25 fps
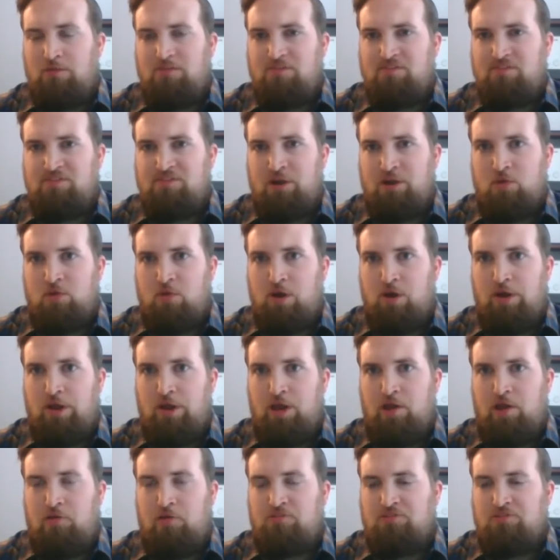If there's anyone
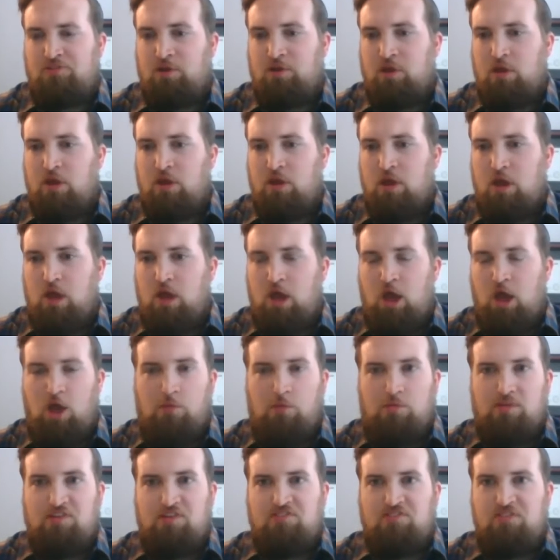else,
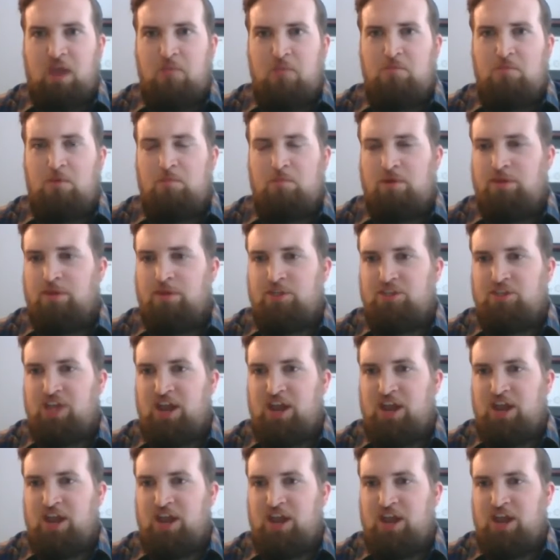please type them in the
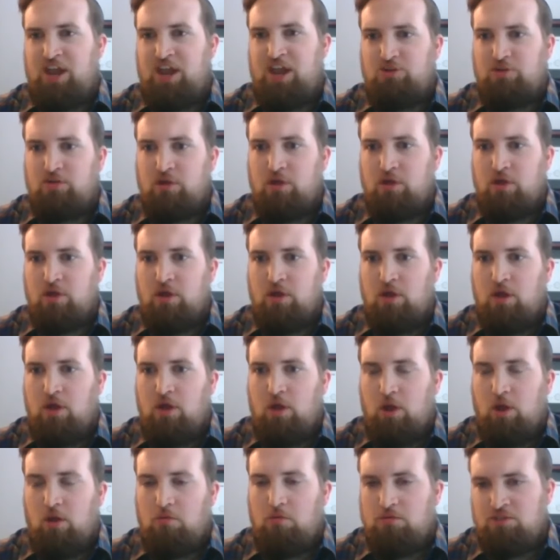chat feature.
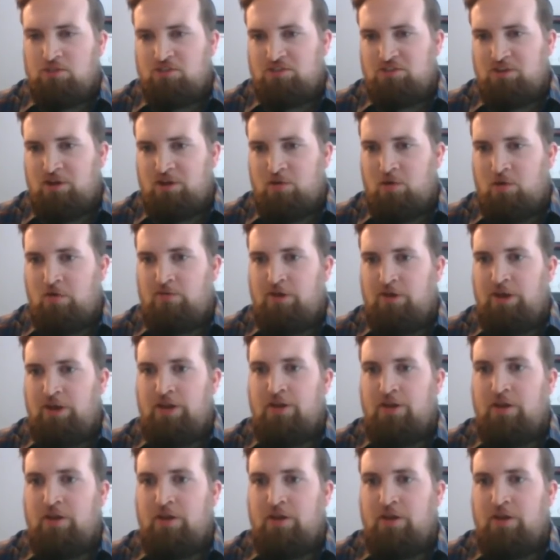Oh, we just got one right in.